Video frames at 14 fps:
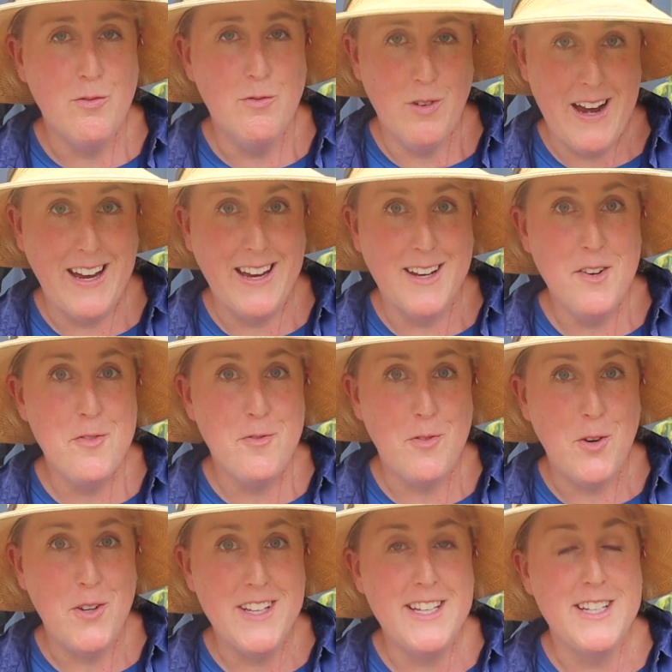rain
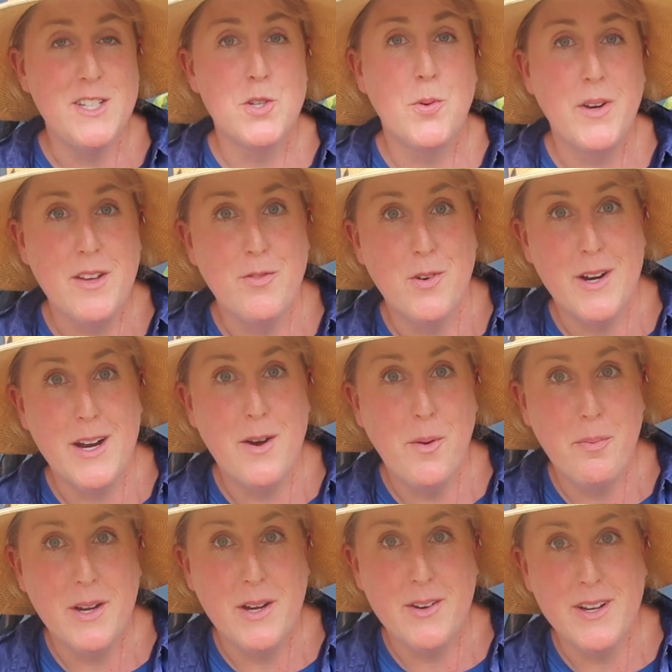fall in a 24-hour
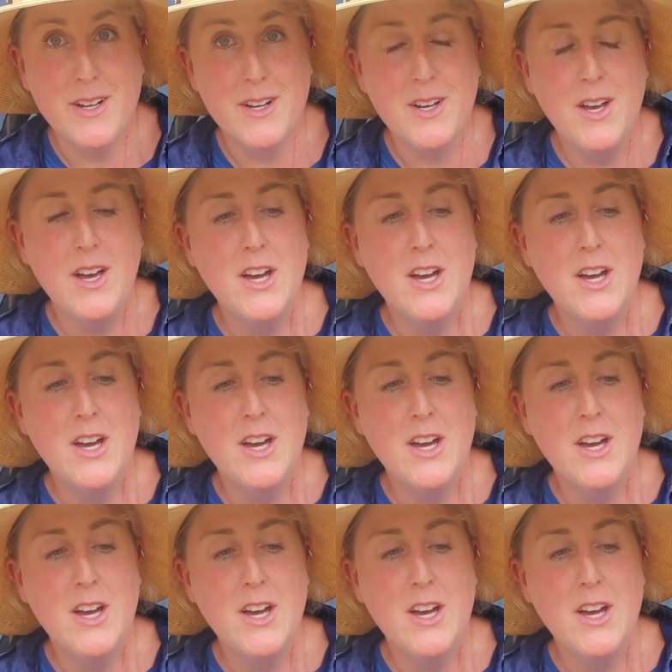period.